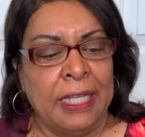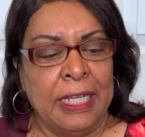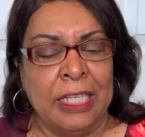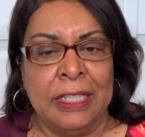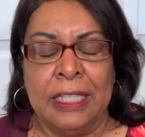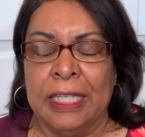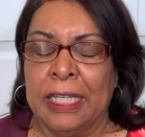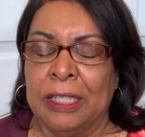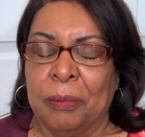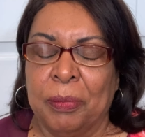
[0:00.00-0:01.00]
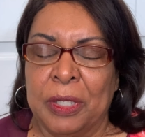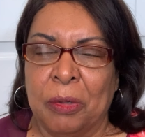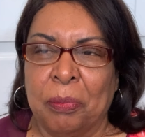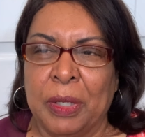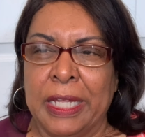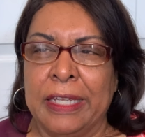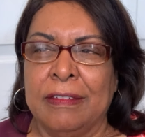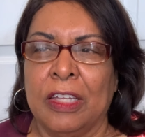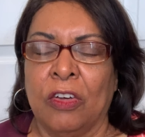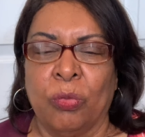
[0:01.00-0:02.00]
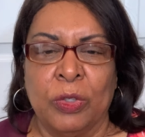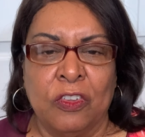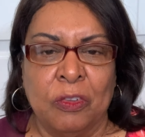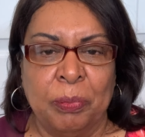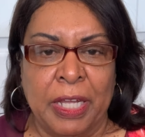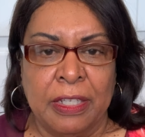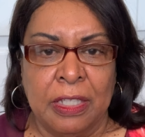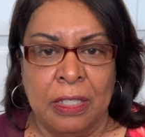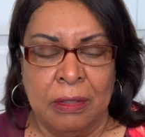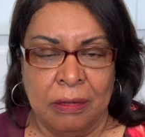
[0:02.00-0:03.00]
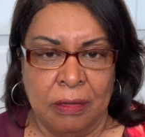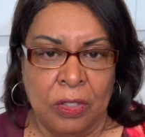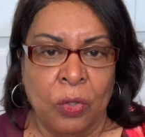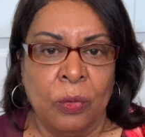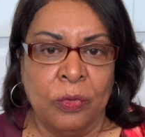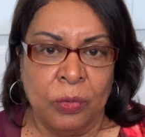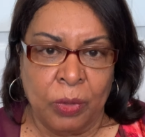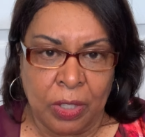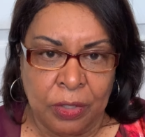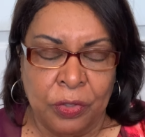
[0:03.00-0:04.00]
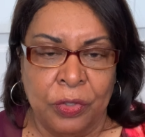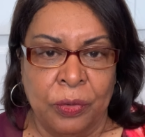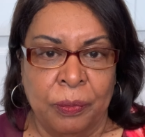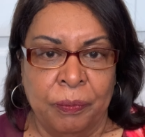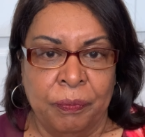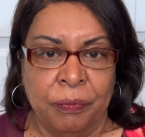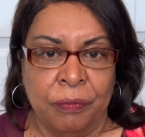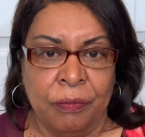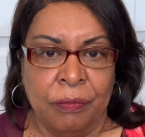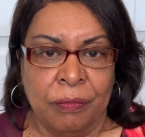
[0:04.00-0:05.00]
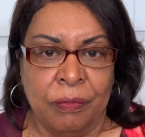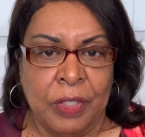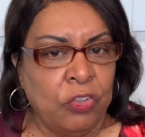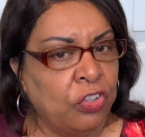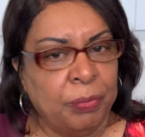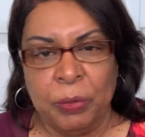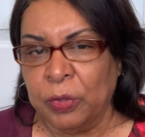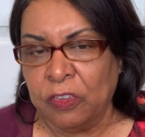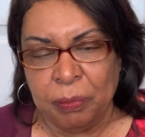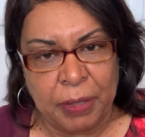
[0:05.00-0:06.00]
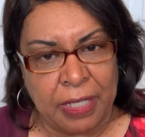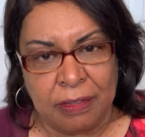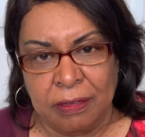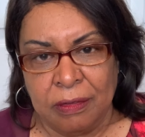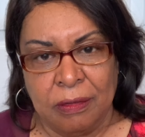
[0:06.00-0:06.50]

in, in, a, in a place of respecting those who are under you. There should be respect.